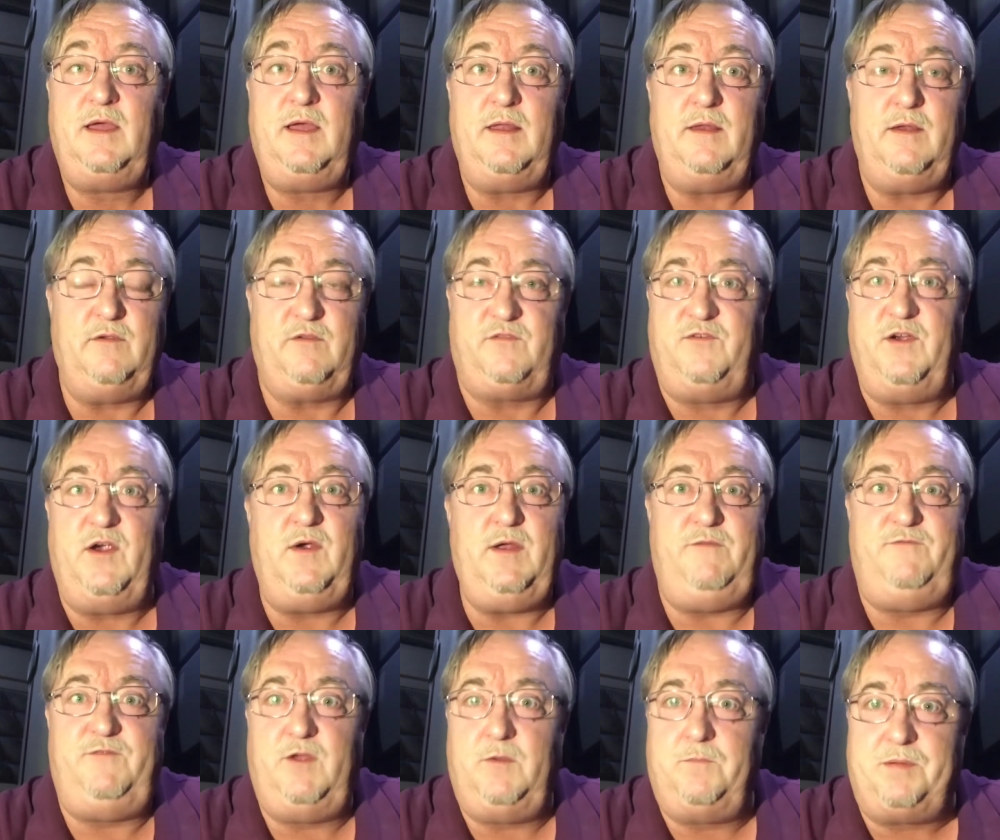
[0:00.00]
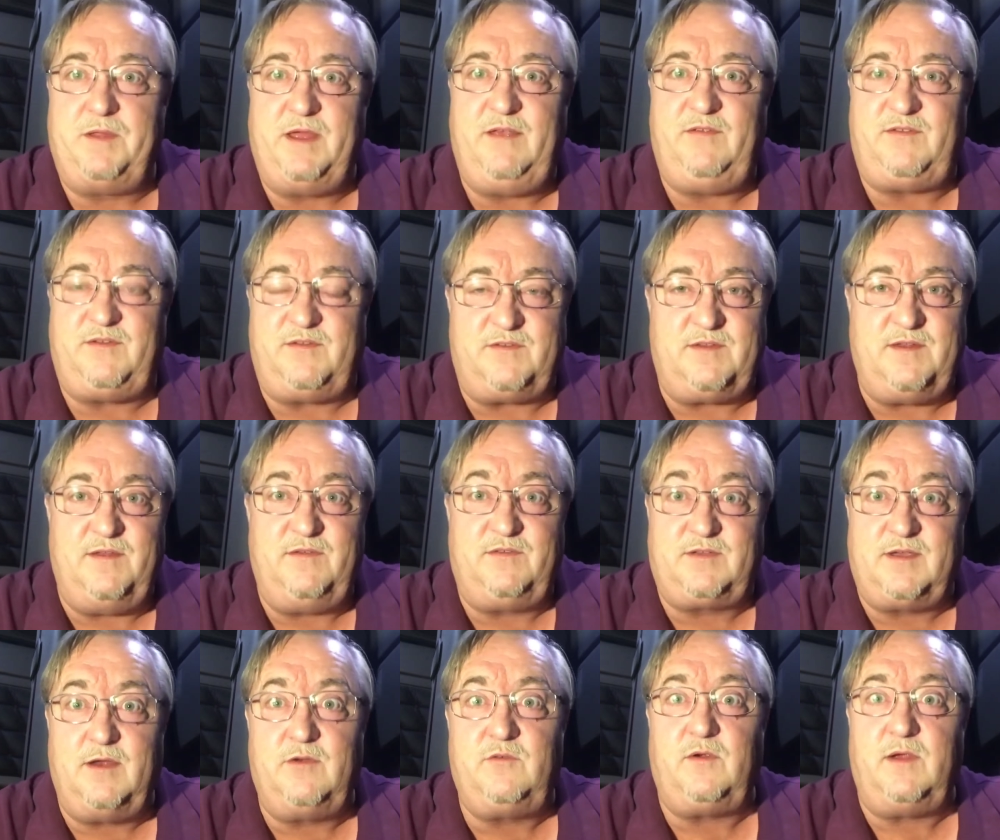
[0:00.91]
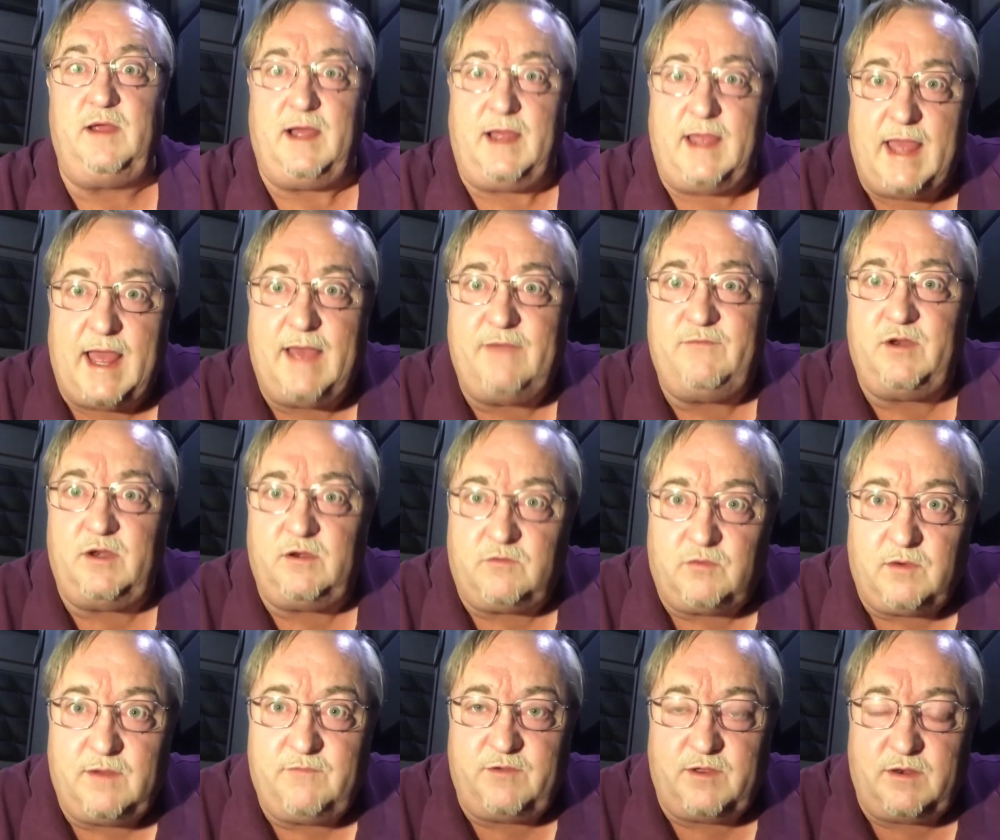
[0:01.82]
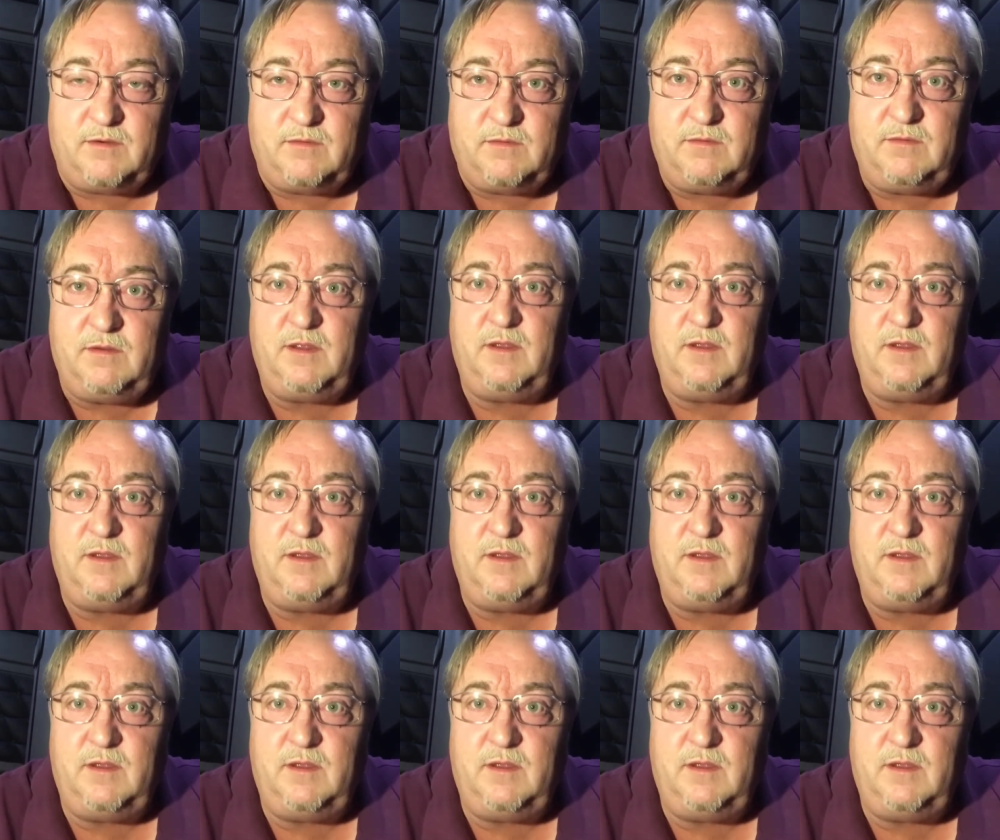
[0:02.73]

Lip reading: There's very few places in this country I haven't driven